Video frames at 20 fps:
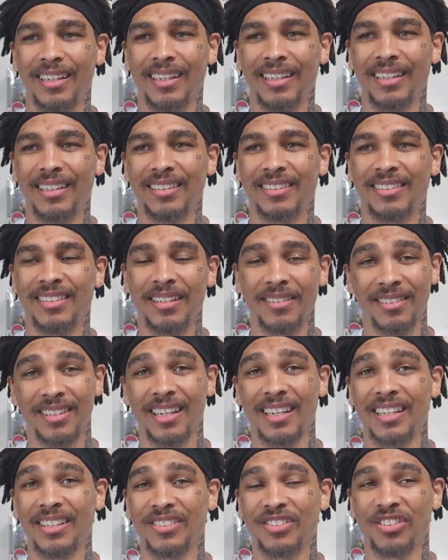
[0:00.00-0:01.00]
It seems
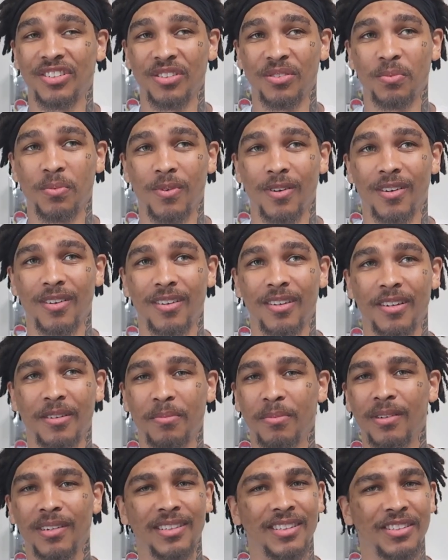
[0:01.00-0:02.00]
like it should
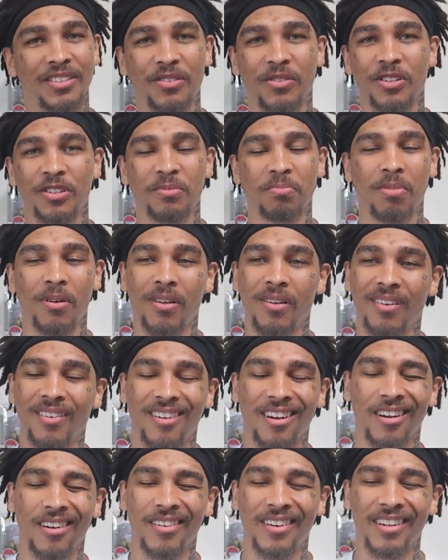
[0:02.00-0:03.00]
work, but just Chris Paul and
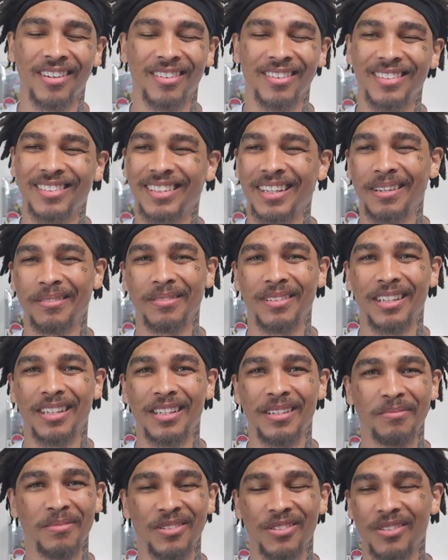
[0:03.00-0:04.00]
Curry on the same
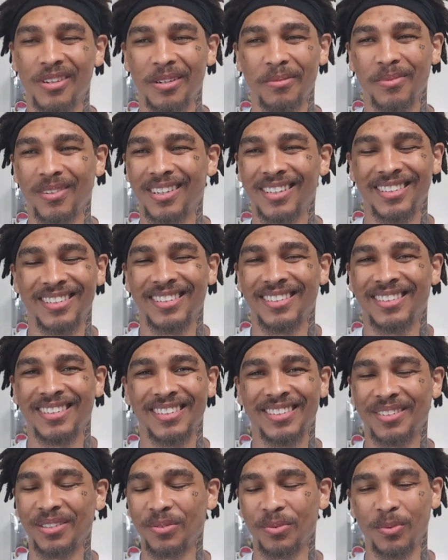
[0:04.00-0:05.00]
team and Draymond,
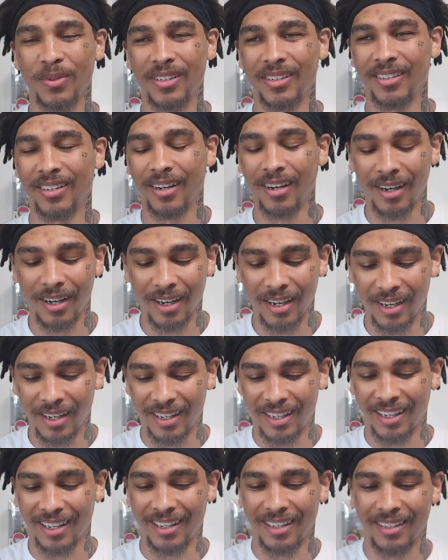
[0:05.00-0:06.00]
it's so weird.
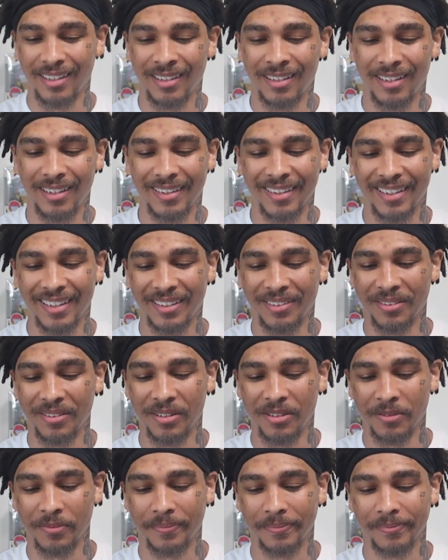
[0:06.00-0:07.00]
And I don't
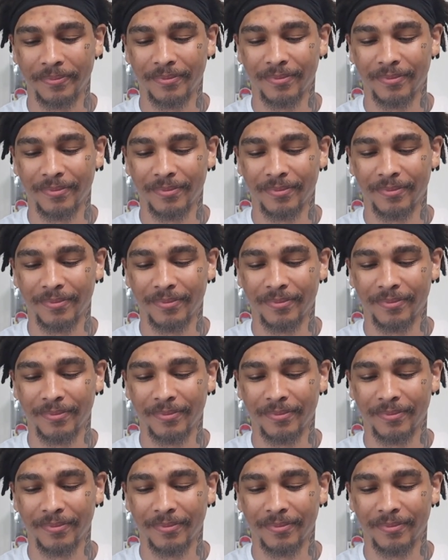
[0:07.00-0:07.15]
know.